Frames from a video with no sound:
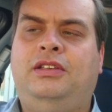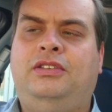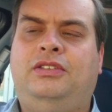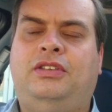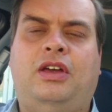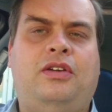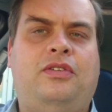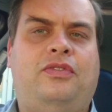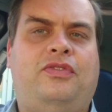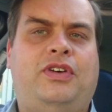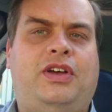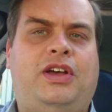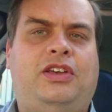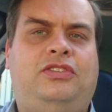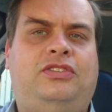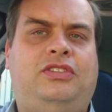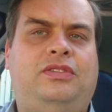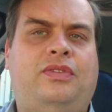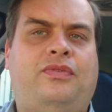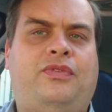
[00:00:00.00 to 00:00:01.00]
So
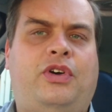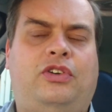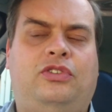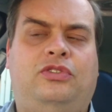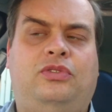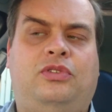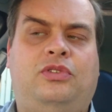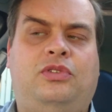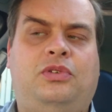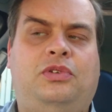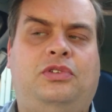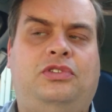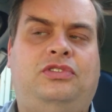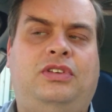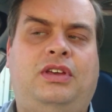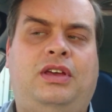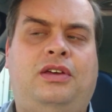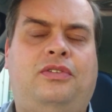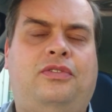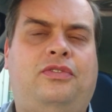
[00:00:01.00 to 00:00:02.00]
first is a Vauxhall
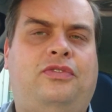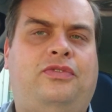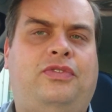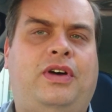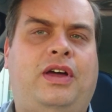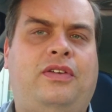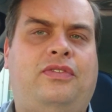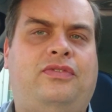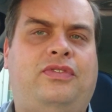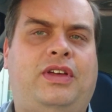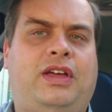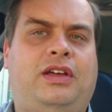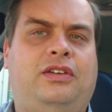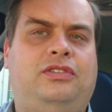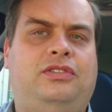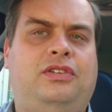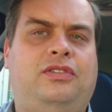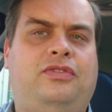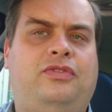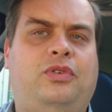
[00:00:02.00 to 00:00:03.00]
Corsa,
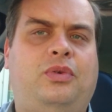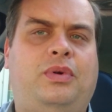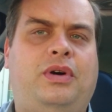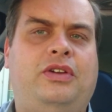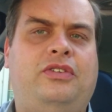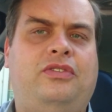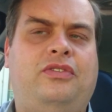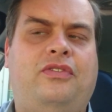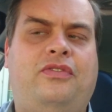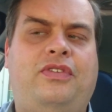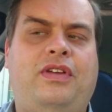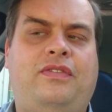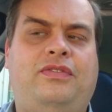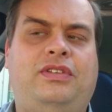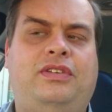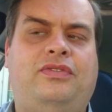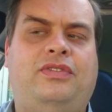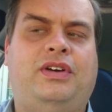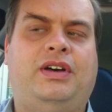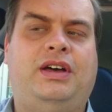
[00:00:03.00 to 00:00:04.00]

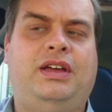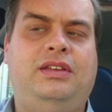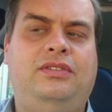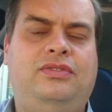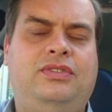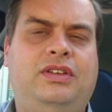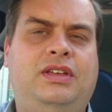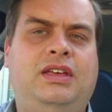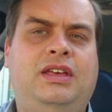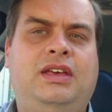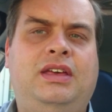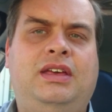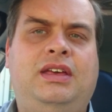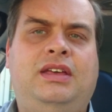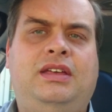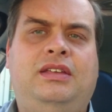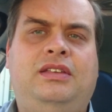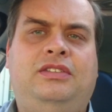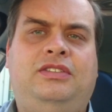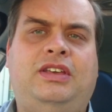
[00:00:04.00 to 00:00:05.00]
5,455.
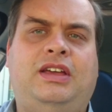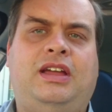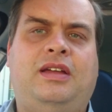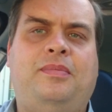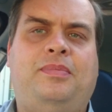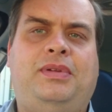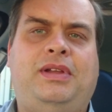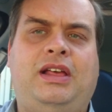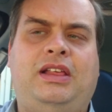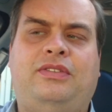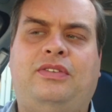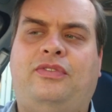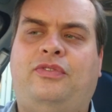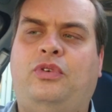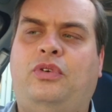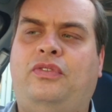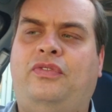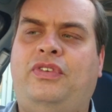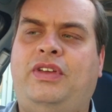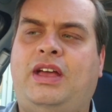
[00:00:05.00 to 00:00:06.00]
Second place, a
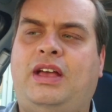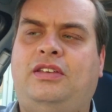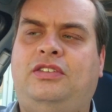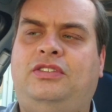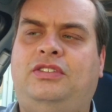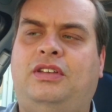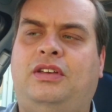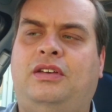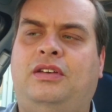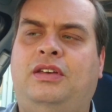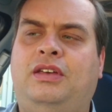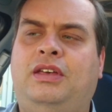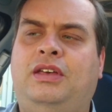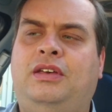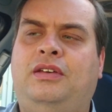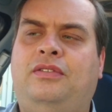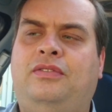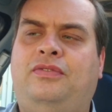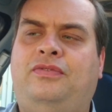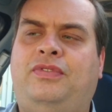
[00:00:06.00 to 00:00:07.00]
Ford Fiesta,
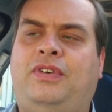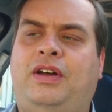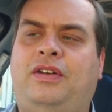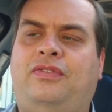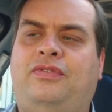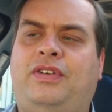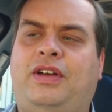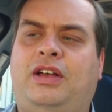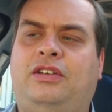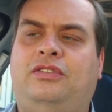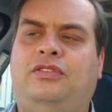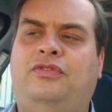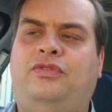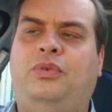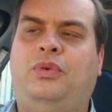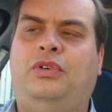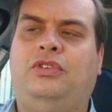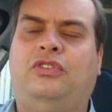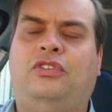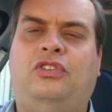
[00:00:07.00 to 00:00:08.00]

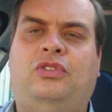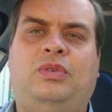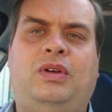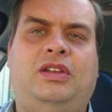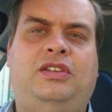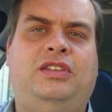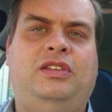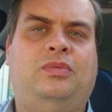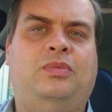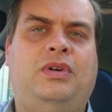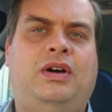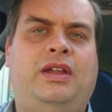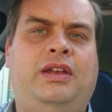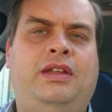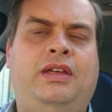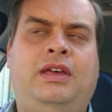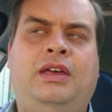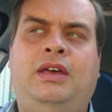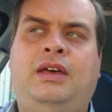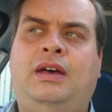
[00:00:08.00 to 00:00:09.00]

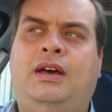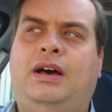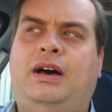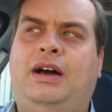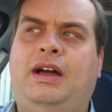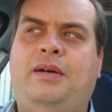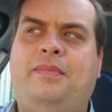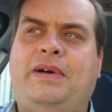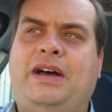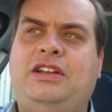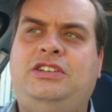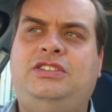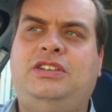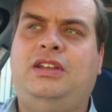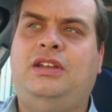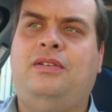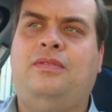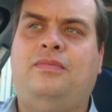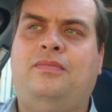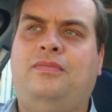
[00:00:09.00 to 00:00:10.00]
5,421. I
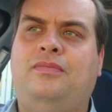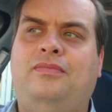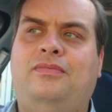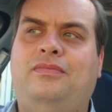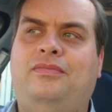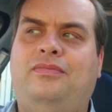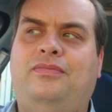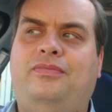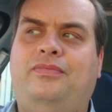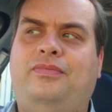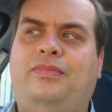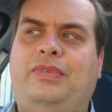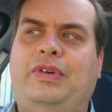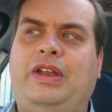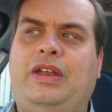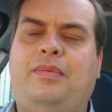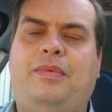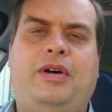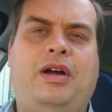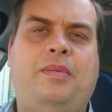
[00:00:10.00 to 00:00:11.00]
imagine
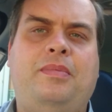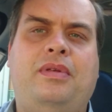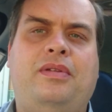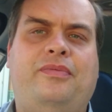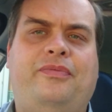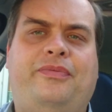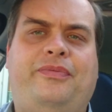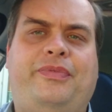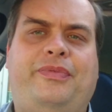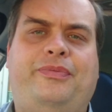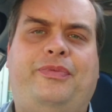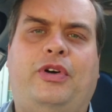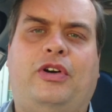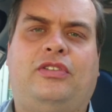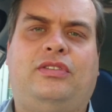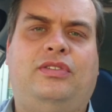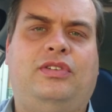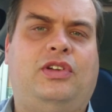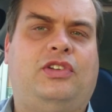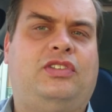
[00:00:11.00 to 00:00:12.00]
at the moment
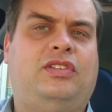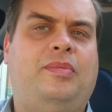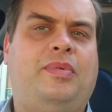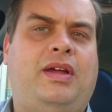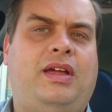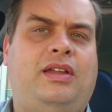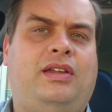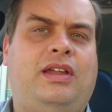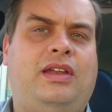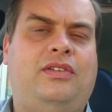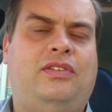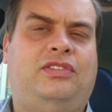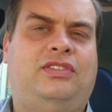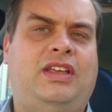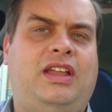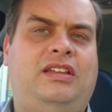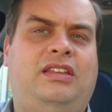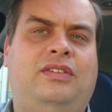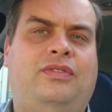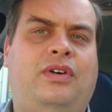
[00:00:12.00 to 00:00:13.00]
Vauxhall got some kind of
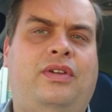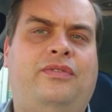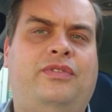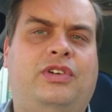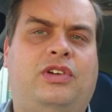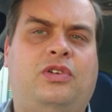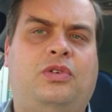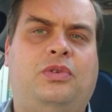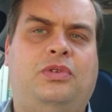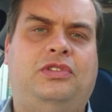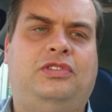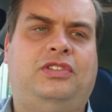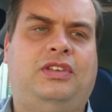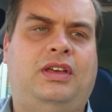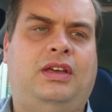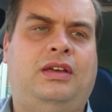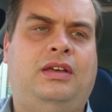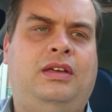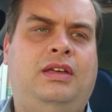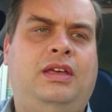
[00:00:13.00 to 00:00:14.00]
incentive on the
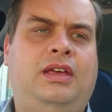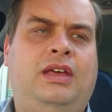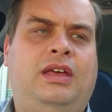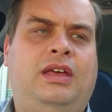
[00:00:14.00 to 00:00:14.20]
Corsa.